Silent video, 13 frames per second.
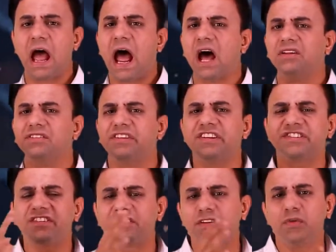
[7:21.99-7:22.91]
And
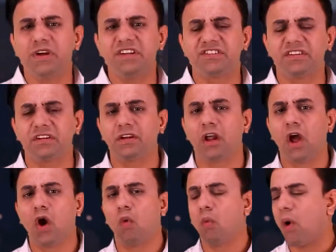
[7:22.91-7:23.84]
this is the reason
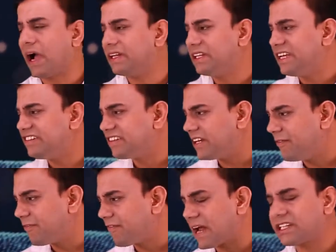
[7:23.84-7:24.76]
why these
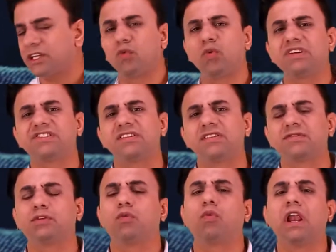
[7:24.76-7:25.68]
lymphatic
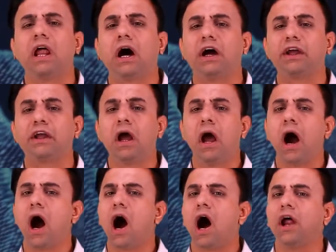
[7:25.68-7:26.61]
vessels of the villi
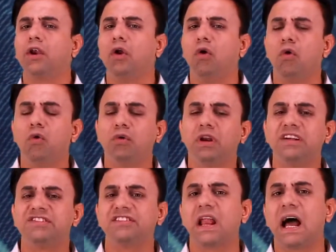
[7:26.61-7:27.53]
are known
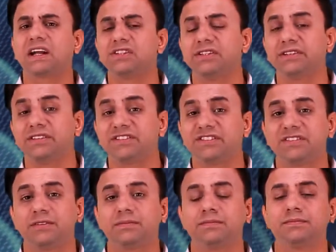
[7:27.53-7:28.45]
as lacteals.